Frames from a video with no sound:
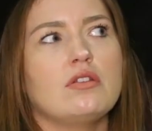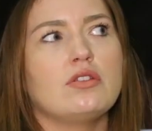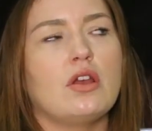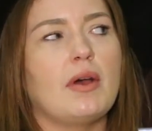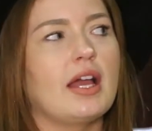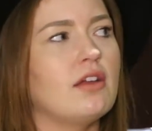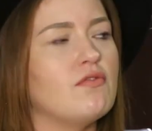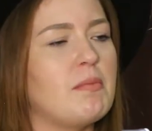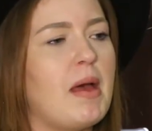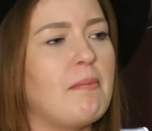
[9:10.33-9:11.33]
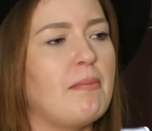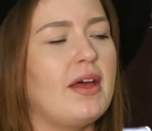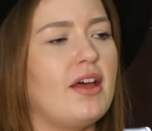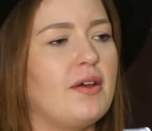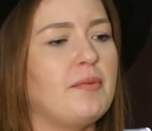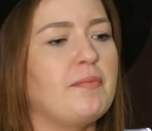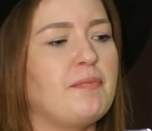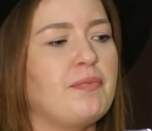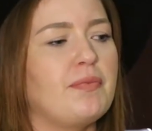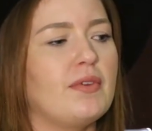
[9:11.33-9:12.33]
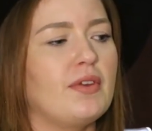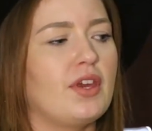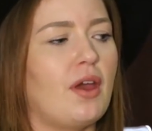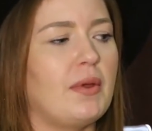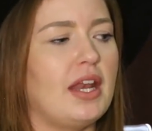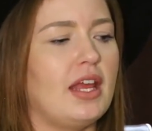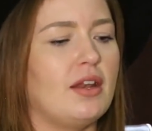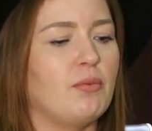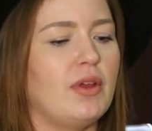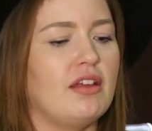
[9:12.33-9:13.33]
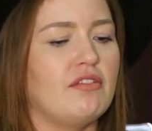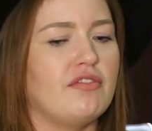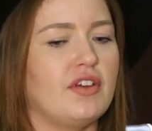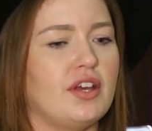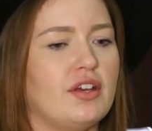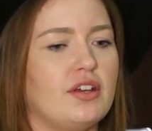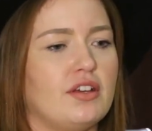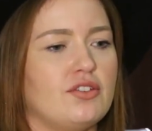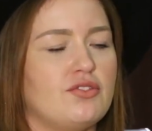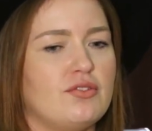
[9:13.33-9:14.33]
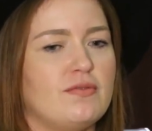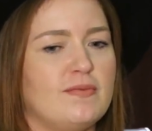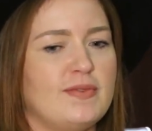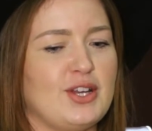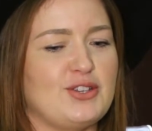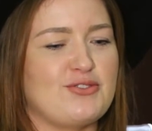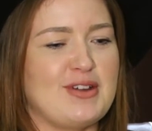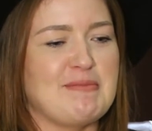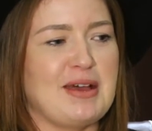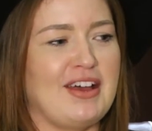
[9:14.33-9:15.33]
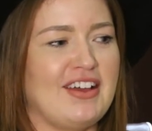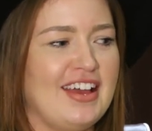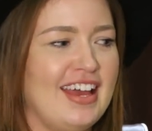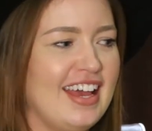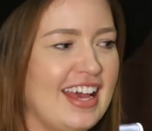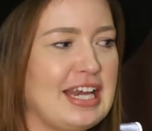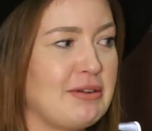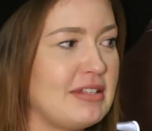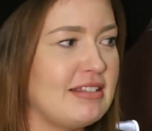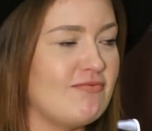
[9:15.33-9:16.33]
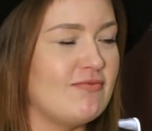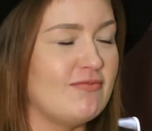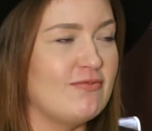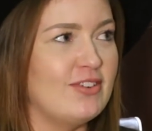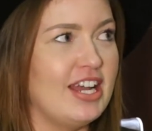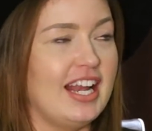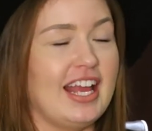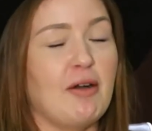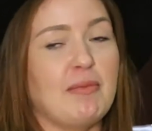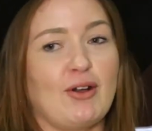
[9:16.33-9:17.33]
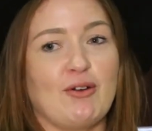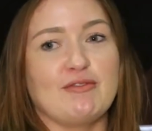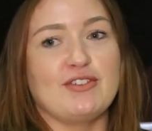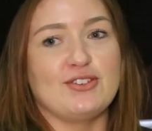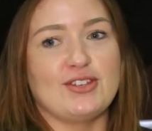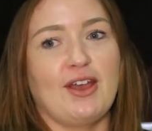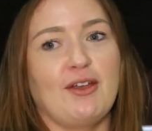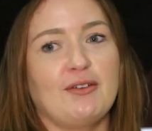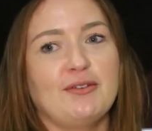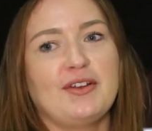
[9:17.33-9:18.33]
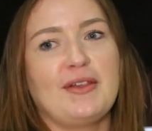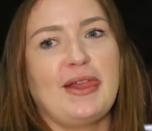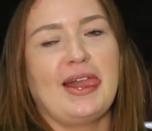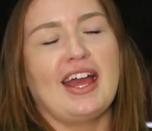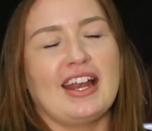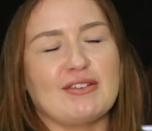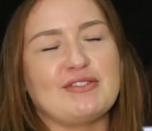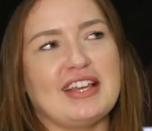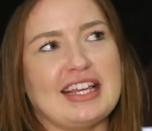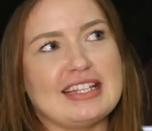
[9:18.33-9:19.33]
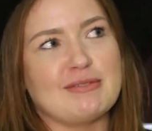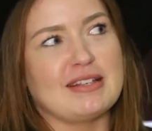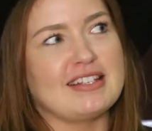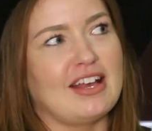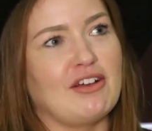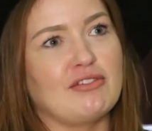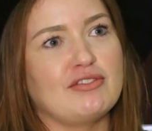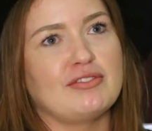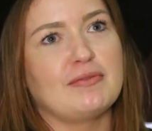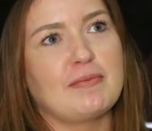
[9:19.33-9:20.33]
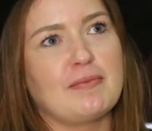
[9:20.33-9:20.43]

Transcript: So I can remember going in with uh, a trimmer, and I was really out my comfort zone, and I was thinking to myself,